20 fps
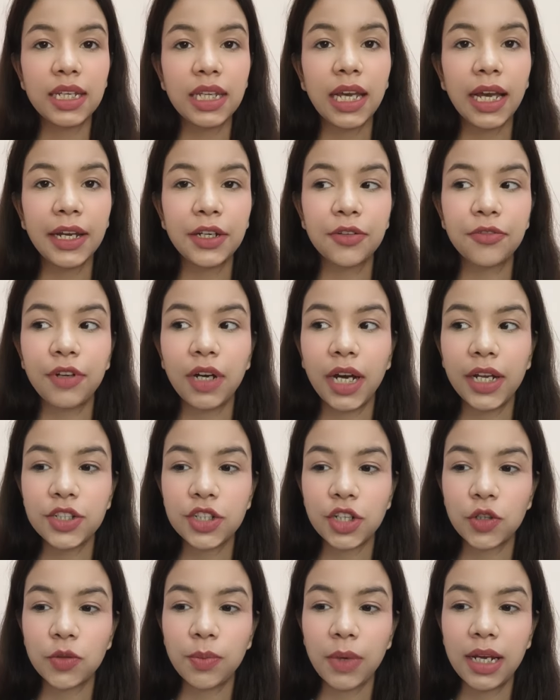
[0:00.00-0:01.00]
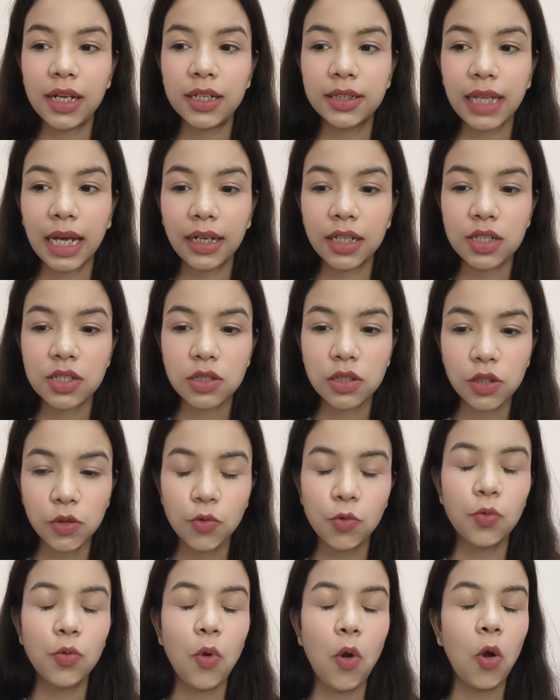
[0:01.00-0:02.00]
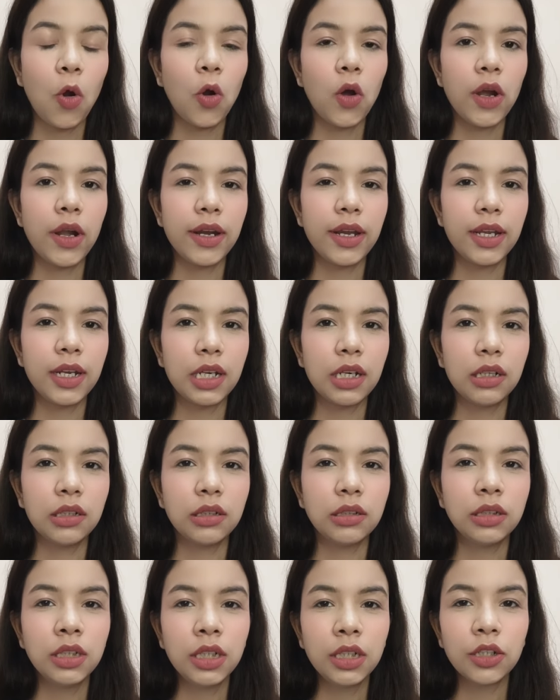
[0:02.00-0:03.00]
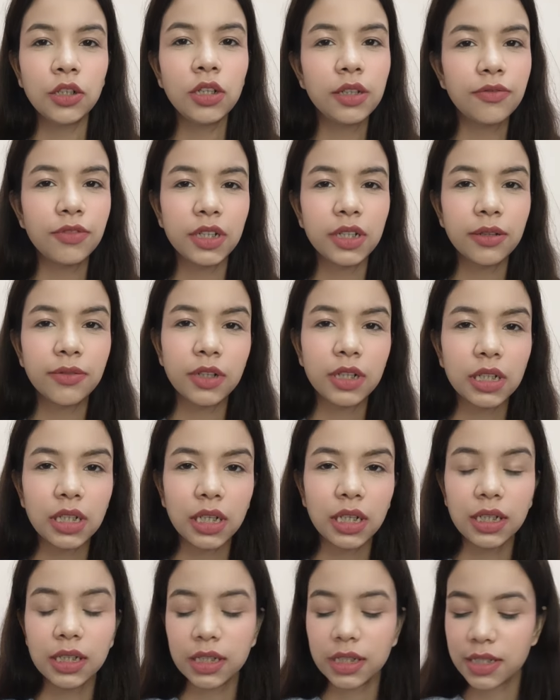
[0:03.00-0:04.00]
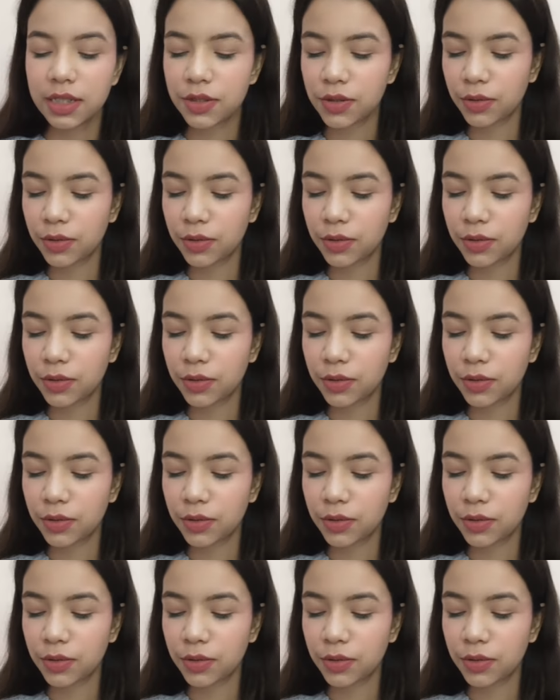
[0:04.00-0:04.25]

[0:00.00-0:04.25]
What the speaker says: any kind of eyeshadow palette that is new or in a, you know, different colors.